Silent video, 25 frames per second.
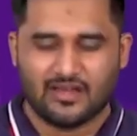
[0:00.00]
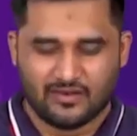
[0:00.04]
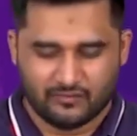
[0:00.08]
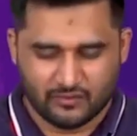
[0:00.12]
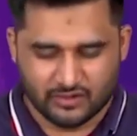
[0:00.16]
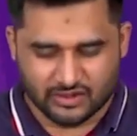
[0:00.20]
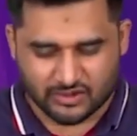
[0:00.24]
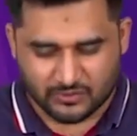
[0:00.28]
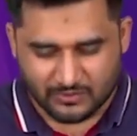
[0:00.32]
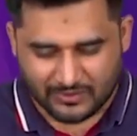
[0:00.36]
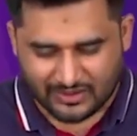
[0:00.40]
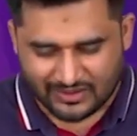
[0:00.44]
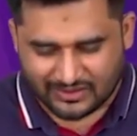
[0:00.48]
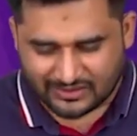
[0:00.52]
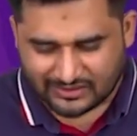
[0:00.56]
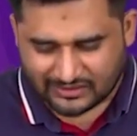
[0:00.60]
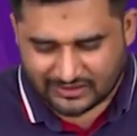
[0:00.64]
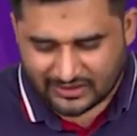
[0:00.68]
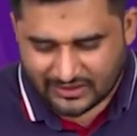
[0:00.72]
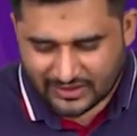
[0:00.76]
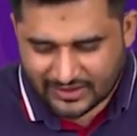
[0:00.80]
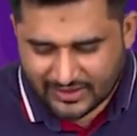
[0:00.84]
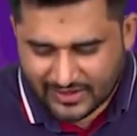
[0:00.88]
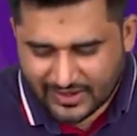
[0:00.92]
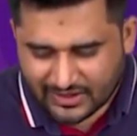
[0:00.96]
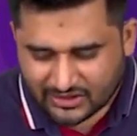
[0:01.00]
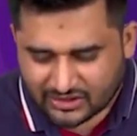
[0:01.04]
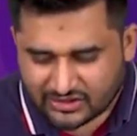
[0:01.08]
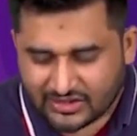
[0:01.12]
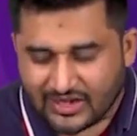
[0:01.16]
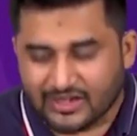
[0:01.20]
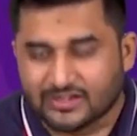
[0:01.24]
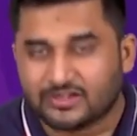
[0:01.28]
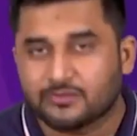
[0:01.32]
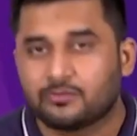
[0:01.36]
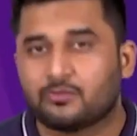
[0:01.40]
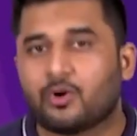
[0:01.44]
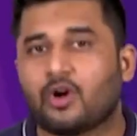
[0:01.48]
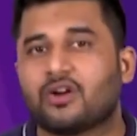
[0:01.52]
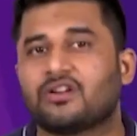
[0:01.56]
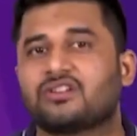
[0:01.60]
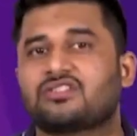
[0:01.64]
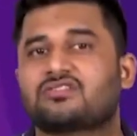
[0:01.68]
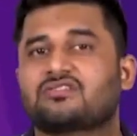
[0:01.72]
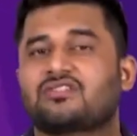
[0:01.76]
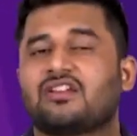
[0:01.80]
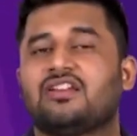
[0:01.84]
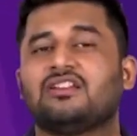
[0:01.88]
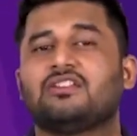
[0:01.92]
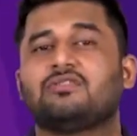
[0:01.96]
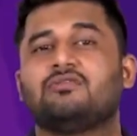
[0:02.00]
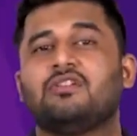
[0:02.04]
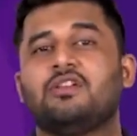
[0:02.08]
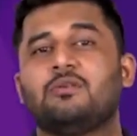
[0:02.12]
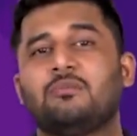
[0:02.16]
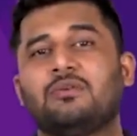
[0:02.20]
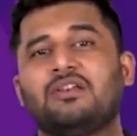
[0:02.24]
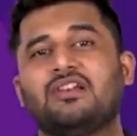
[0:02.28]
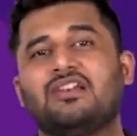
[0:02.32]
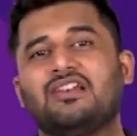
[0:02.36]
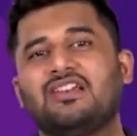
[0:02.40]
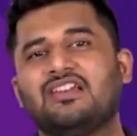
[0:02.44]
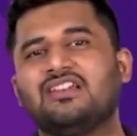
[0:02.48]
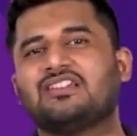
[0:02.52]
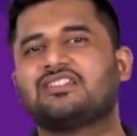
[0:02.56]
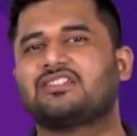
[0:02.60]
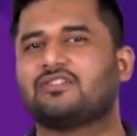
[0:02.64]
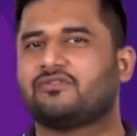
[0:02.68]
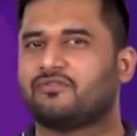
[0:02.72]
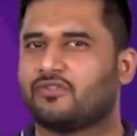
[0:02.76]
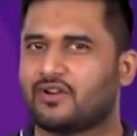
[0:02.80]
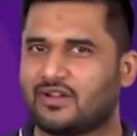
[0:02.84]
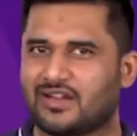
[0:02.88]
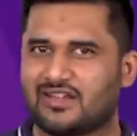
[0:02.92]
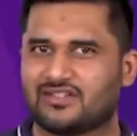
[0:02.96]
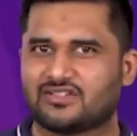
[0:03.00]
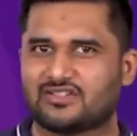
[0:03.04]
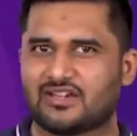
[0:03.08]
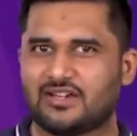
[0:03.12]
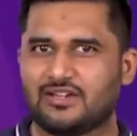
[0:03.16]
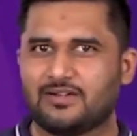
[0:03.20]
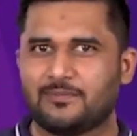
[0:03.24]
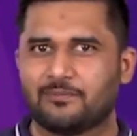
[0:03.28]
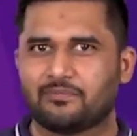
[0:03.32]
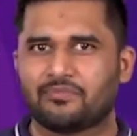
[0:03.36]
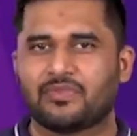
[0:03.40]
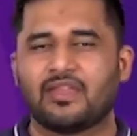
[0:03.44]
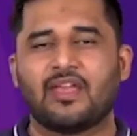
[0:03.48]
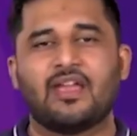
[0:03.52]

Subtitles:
which means the HX bond strength will be least for HI